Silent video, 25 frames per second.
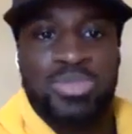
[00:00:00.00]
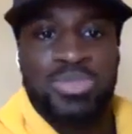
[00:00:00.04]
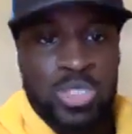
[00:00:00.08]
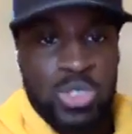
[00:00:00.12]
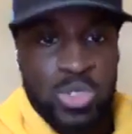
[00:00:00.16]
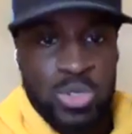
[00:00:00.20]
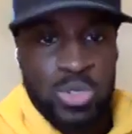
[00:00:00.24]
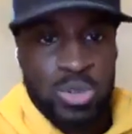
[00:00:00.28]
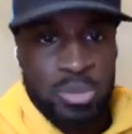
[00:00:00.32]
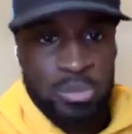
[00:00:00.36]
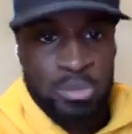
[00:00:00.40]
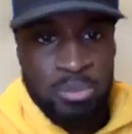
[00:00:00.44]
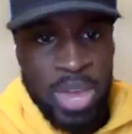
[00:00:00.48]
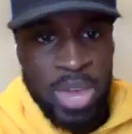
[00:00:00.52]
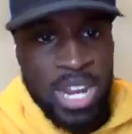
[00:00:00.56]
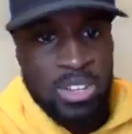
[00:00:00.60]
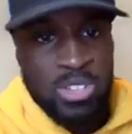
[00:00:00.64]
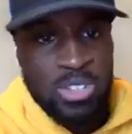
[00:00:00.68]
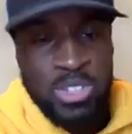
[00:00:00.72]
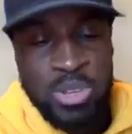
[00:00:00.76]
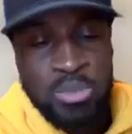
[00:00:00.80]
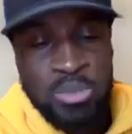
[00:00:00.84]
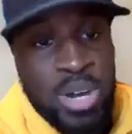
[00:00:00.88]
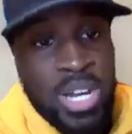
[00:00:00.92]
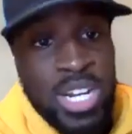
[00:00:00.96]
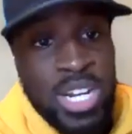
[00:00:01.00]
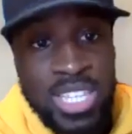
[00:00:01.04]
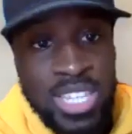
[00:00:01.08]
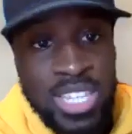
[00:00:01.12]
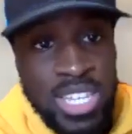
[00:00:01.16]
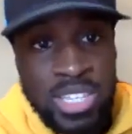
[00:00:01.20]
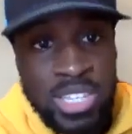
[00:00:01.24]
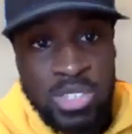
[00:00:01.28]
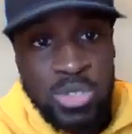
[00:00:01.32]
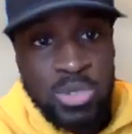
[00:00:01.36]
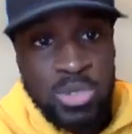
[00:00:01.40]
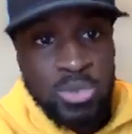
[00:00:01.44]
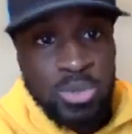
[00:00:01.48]
to have managed their money,
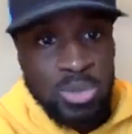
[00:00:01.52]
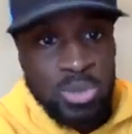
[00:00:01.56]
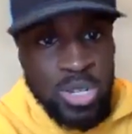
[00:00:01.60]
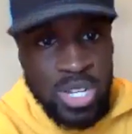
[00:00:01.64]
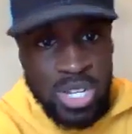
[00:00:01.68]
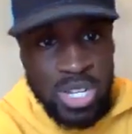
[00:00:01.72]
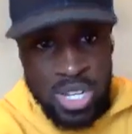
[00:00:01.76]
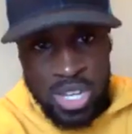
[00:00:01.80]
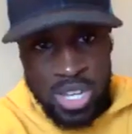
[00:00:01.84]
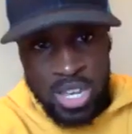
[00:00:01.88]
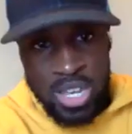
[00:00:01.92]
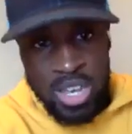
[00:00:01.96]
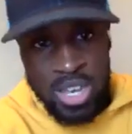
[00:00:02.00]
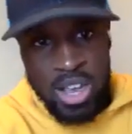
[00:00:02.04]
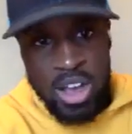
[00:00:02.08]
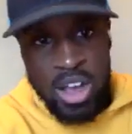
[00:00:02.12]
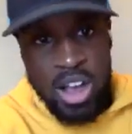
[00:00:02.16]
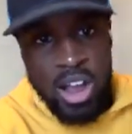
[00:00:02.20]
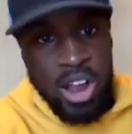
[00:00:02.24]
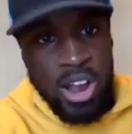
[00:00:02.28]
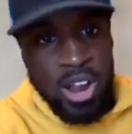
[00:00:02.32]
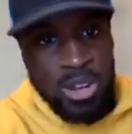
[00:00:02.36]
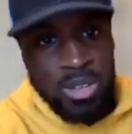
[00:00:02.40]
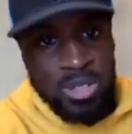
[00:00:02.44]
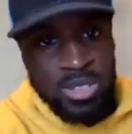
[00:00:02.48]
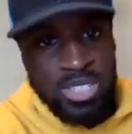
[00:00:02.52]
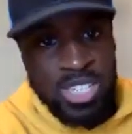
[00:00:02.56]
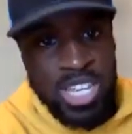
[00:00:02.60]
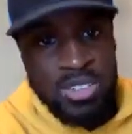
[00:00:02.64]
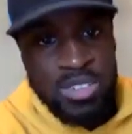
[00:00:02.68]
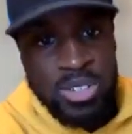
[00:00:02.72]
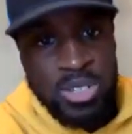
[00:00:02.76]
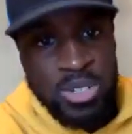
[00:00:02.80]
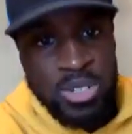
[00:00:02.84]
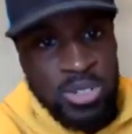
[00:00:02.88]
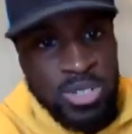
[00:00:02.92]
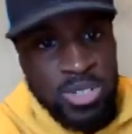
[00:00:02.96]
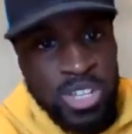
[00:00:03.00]
then you are
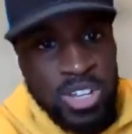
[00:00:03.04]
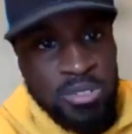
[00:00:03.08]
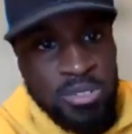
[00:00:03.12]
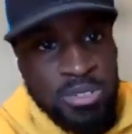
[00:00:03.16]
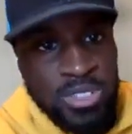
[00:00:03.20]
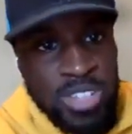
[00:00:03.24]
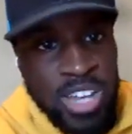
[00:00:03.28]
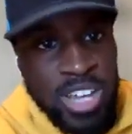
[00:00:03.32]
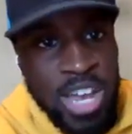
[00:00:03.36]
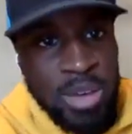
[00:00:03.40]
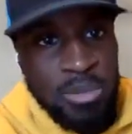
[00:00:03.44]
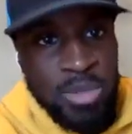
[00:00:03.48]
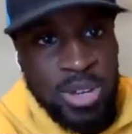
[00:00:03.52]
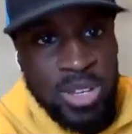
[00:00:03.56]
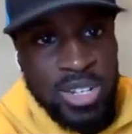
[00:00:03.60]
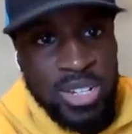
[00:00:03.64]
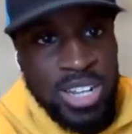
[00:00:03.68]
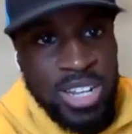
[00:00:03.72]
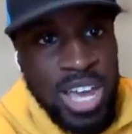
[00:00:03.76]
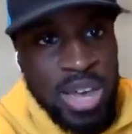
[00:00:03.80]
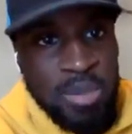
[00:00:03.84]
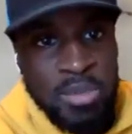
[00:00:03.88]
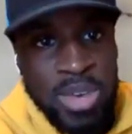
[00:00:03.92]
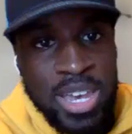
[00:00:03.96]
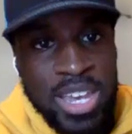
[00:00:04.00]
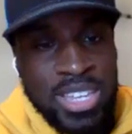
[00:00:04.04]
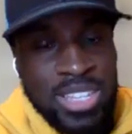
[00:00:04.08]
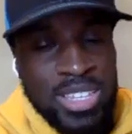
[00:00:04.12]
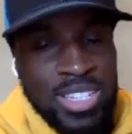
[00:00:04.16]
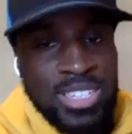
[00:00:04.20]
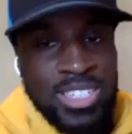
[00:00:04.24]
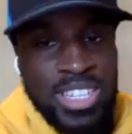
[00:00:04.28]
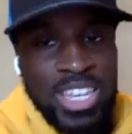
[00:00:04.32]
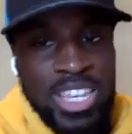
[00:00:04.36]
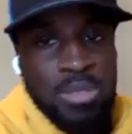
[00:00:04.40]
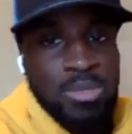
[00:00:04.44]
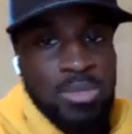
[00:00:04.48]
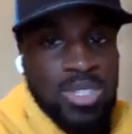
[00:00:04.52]
saving yourself time on not making
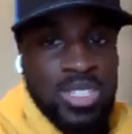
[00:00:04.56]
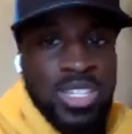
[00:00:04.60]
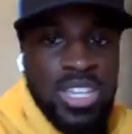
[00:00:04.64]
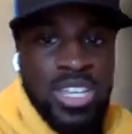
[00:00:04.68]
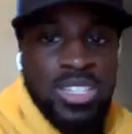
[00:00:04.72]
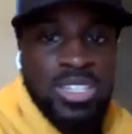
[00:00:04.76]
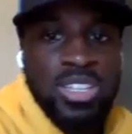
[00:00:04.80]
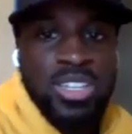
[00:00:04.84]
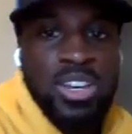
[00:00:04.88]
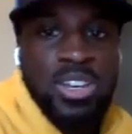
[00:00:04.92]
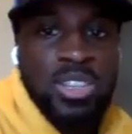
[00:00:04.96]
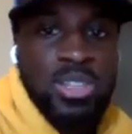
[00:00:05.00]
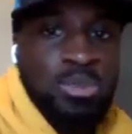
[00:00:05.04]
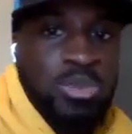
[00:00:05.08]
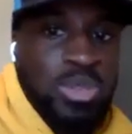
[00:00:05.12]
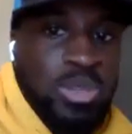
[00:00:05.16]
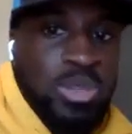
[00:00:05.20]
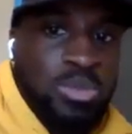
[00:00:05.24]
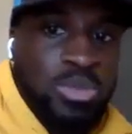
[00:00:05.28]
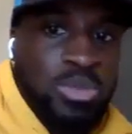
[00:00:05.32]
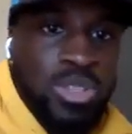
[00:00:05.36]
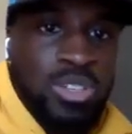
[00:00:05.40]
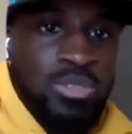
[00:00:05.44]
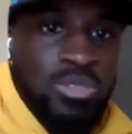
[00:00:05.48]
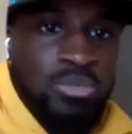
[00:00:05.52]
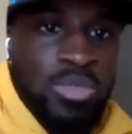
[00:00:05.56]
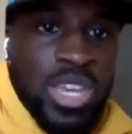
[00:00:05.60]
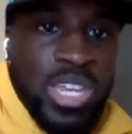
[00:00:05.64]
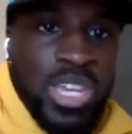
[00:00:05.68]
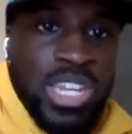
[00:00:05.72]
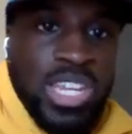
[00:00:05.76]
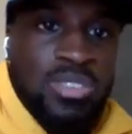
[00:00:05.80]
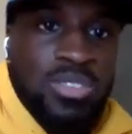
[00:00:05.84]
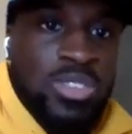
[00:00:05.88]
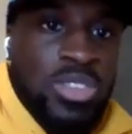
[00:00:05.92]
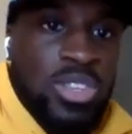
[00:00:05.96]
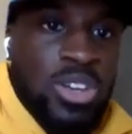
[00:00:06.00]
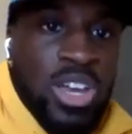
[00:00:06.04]
the same mistakes that other people have made.
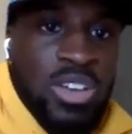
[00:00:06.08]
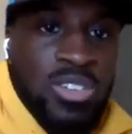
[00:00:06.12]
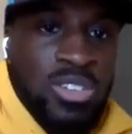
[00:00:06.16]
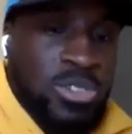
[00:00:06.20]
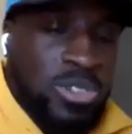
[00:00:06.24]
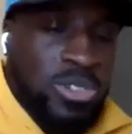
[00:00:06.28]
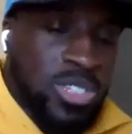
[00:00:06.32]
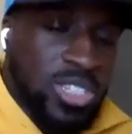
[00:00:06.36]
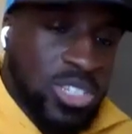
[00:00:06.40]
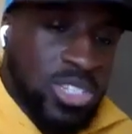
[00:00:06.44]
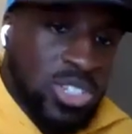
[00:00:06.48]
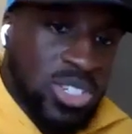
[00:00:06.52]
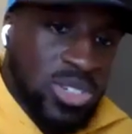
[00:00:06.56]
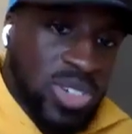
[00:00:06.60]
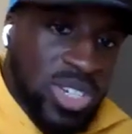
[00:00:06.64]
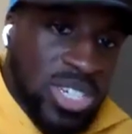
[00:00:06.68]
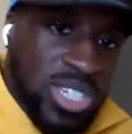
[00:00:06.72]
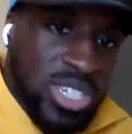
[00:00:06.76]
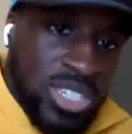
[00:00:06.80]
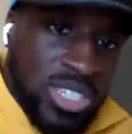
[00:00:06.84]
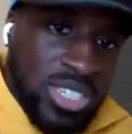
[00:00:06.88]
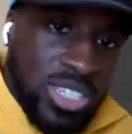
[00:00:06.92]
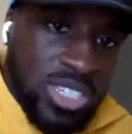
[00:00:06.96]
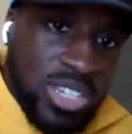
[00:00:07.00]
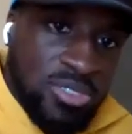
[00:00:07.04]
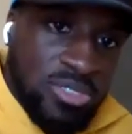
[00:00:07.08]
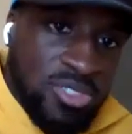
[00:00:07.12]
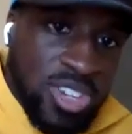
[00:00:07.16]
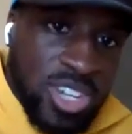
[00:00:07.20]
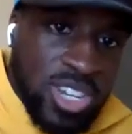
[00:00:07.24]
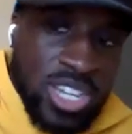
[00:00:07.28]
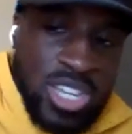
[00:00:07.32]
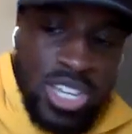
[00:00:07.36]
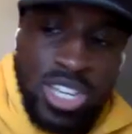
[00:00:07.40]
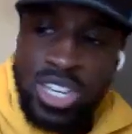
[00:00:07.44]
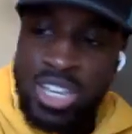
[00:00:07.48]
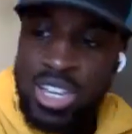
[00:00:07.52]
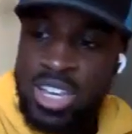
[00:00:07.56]
Even though everyone's situation is
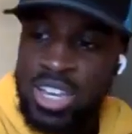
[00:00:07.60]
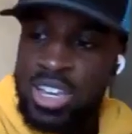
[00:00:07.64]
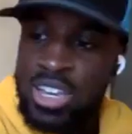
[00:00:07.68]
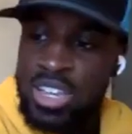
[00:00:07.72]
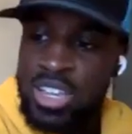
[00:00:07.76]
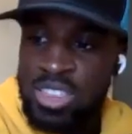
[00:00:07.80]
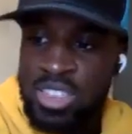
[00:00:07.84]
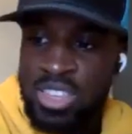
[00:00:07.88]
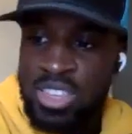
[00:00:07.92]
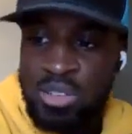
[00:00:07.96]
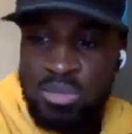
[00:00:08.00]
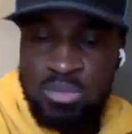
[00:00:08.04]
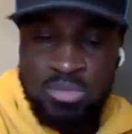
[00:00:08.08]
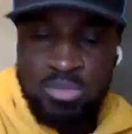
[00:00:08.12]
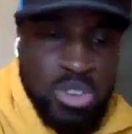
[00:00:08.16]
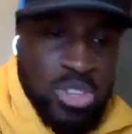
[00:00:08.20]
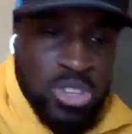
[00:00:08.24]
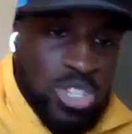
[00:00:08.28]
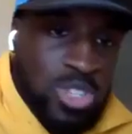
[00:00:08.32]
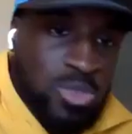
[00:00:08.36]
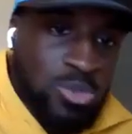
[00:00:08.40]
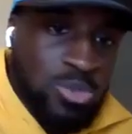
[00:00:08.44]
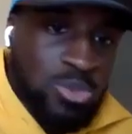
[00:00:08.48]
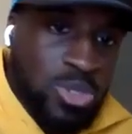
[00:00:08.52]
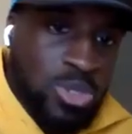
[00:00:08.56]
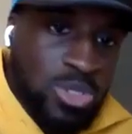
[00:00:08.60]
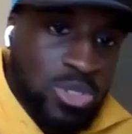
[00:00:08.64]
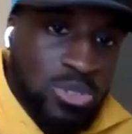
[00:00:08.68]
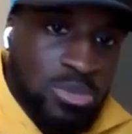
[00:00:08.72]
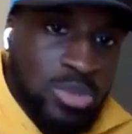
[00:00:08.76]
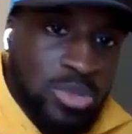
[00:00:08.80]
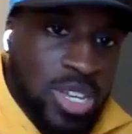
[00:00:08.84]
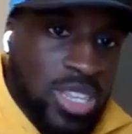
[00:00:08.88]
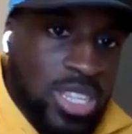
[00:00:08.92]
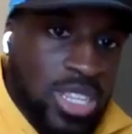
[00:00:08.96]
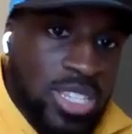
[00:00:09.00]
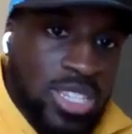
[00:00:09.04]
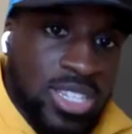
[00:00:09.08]
different, the principles
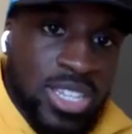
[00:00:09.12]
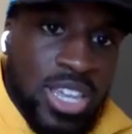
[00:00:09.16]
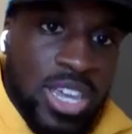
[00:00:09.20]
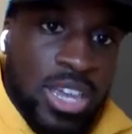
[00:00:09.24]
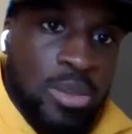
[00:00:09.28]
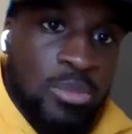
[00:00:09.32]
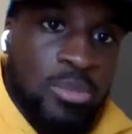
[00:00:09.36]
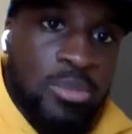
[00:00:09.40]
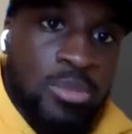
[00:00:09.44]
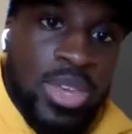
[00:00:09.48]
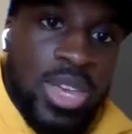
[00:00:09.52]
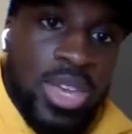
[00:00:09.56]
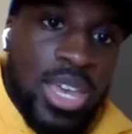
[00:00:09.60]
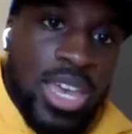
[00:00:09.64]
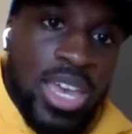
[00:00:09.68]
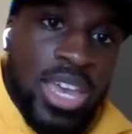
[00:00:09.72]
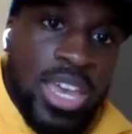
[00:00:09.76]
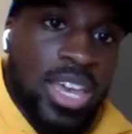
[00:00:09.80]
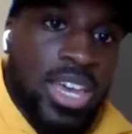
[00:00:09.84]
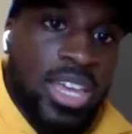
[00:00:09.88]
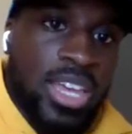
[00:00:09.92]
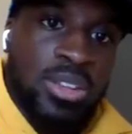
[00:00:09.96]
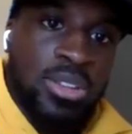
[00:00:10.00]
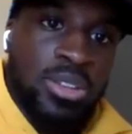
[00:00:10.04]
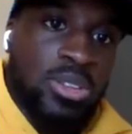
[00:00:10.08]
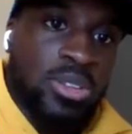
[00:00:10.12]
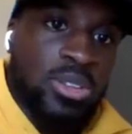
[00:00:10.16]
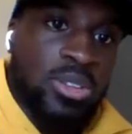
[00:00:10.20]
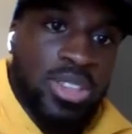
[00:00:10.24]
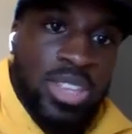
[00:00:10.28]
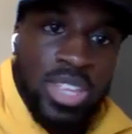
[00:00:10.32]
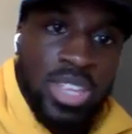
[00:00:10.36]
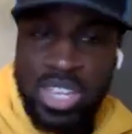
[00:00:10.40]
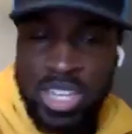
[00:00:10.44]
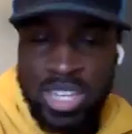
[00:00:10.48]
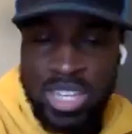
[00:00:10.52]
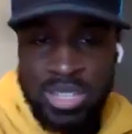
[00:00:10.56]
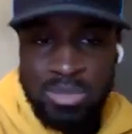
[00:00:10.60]
remain the same, and
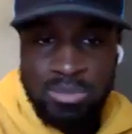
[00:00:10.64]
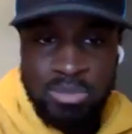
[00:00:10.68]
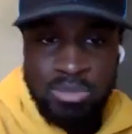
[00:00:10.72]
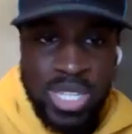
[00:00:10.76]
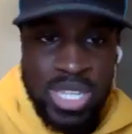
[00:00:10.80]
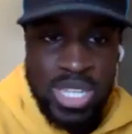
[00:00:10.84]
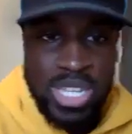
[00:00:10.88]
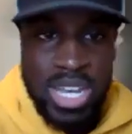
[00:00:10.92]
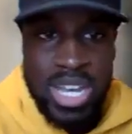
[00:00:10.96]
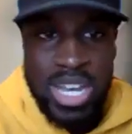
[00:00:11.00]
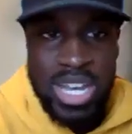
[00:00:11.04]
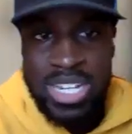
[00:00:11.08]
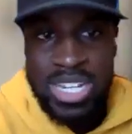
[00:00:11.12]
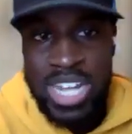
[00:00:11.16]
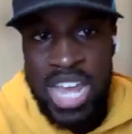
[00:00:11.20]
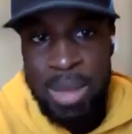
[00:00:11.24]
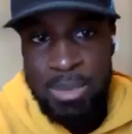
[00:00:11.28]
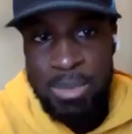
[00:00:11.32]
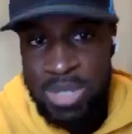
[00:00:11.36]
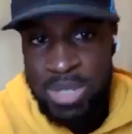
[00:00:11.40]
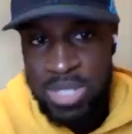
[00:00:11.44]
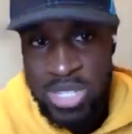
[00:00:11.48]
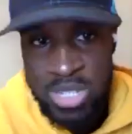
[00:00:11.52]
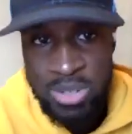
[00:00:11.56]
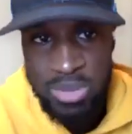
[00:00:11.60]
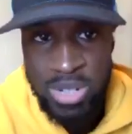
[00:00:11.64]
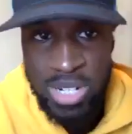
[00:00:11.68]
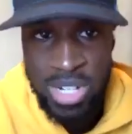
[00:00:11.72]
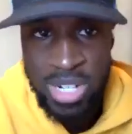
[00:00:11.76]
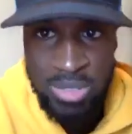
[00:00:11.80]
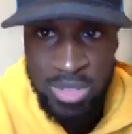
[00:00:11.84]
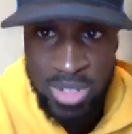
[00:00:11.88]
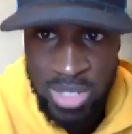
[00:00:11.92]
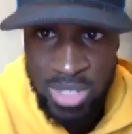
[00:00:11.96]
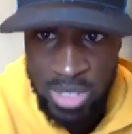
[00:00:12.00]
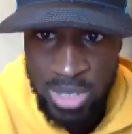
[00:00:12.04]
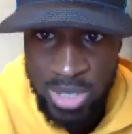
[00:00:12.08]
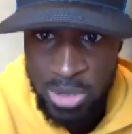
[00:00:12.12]
it can be adapted to
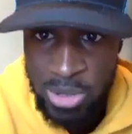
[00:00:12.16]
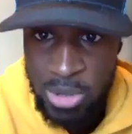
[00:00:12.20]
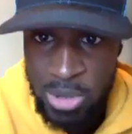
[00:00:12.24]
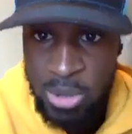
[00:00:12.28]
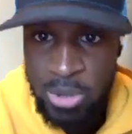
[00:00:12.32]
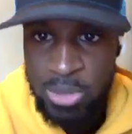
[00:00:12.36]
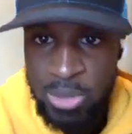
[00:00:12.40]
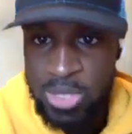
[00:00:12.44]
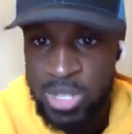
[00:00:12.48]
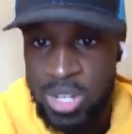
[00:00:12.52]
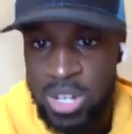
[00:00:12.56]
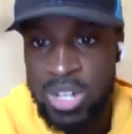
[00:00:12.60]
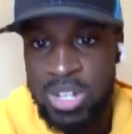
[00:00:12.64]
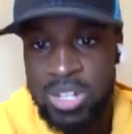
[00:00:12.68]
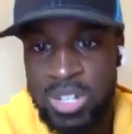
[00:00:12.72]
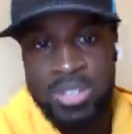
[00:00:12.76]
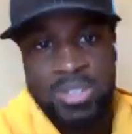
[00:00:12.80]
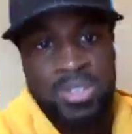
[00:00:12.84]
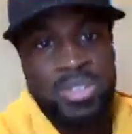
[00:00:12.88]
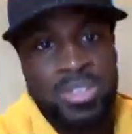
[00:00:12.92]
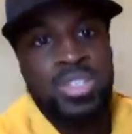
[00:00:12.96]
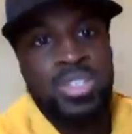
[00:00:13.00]
whatever the goals are.